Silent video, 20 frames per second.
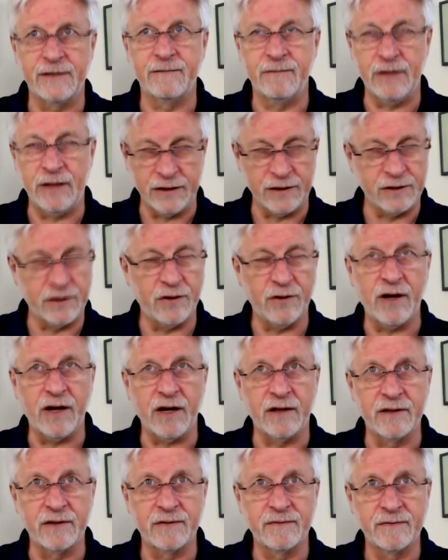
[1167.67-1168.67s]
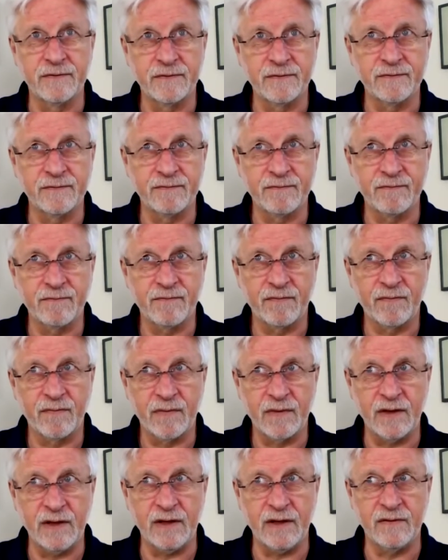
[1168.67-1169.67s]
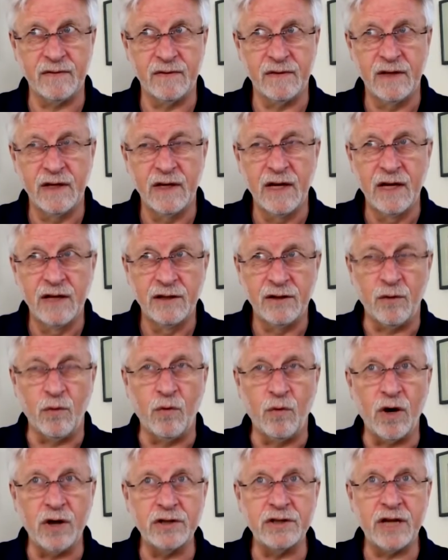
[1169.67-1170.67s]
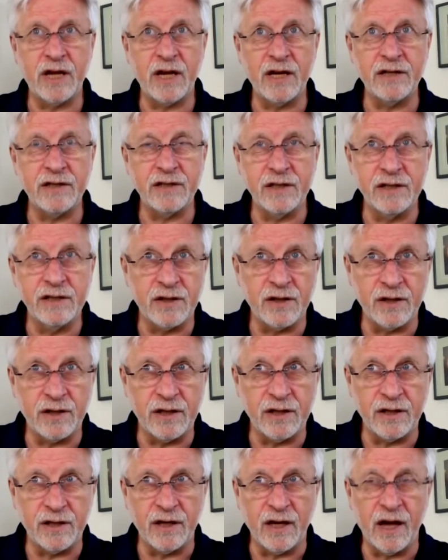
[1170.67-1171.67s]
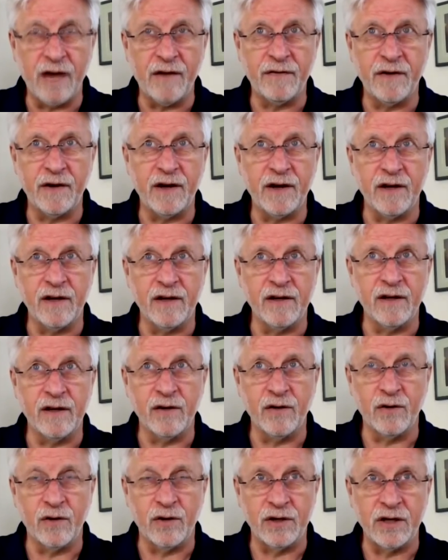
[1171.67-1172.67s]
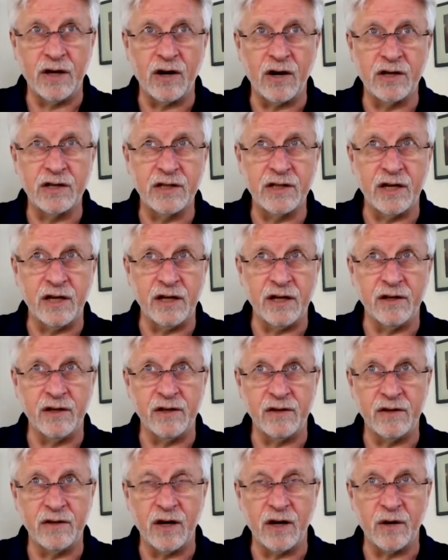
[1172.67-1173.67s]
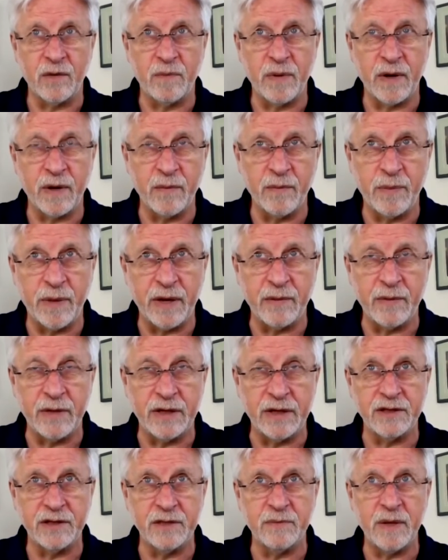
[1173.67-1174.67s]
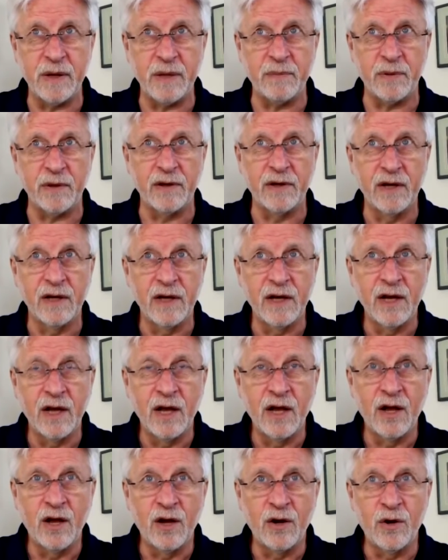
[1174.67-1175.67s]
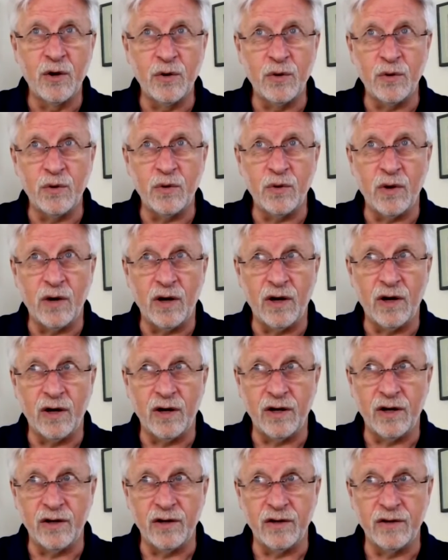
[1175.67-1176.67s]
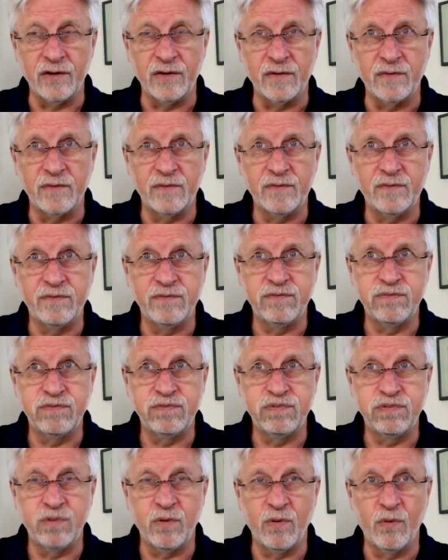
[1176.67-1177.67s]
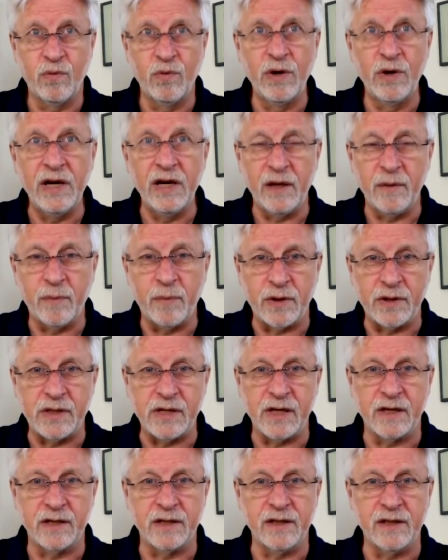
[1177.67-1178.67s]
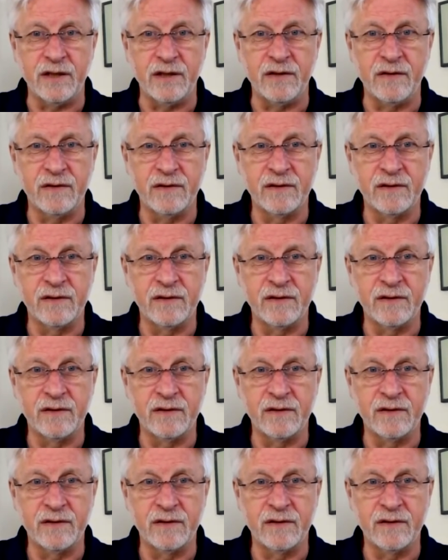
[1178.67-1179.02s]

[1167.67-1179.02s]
Yes, correct. Yeah. The worst case is the African or dark-skinned, dark pigmented people who are really protected.